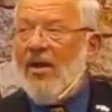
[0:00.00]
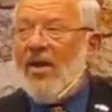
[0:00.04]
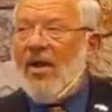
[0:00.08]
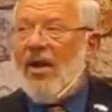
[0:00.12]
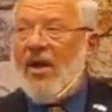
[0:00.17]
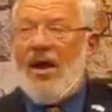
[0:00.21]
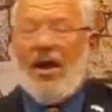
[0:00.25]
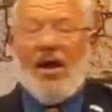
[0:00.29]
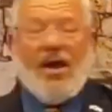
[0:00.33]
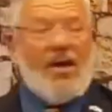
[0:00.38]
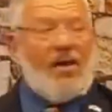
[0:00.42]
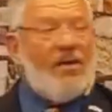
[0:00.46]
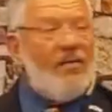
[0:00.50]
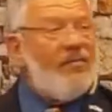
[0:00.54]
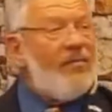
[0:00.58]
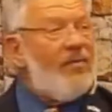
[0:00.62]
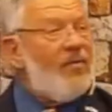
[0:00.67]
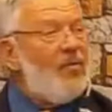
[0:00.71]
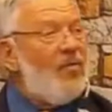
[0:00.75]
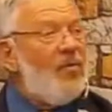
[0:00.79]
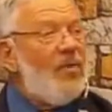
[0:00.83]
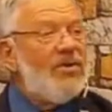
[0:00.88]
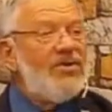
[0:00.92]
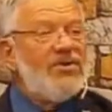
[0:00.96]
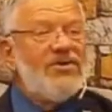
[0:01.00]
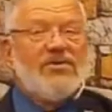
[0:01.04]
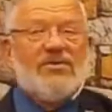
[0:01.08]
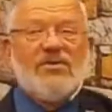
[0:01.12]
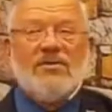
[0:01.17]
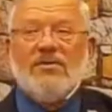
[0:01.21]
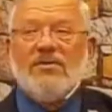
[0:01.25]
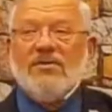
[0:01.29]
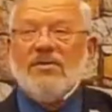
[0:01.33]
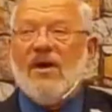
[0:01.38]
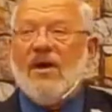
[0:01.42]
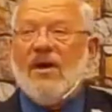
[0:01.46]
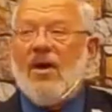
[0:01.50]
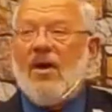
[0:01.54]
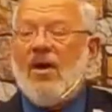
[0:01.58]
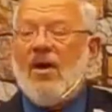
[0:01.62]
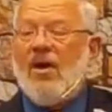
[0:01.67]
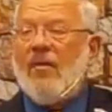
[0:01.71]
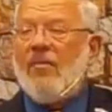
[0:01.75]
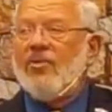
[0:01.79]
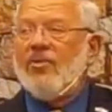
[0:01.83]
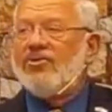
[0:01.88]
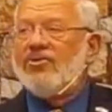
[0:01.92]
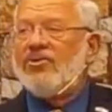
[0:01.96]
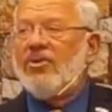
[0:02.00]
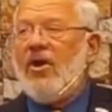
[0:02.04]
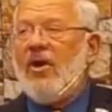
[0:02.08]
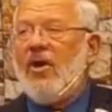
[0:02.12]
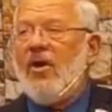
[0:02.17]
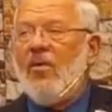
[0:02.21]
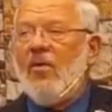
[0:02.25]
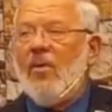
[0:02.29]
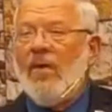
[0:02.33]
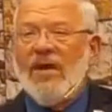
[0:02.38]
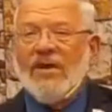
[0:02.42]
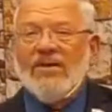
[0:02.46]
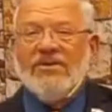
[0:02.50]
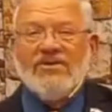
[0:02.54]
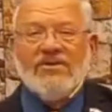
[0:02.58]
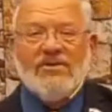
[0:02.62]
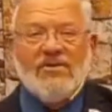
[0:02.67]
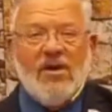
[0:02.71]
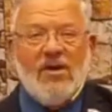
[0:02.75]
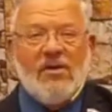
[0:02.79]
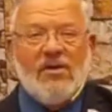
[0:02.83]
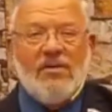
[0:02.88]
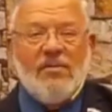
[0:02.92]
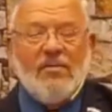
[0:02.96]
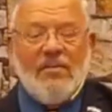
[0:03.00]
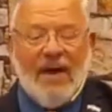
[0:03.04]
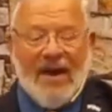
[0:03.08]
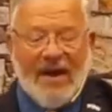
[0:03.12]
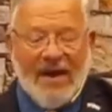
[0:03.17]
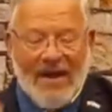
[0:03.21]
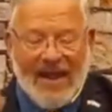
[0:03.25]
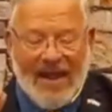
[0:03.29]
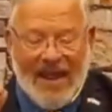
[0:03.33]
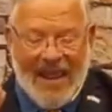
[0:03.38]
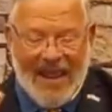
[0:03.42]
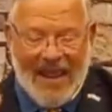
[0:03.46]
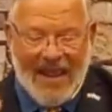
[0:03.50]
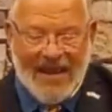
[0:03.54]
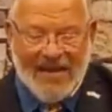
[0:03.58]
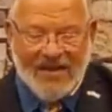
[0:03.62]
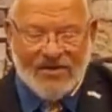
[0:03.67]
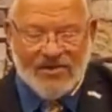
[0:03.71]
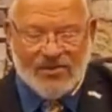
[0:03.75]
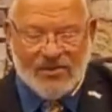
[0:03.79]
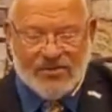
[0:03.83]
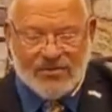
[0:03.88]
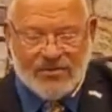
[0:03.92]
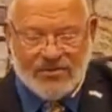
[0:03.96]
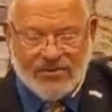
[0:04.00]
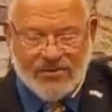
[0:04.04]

was almost always talked about angels.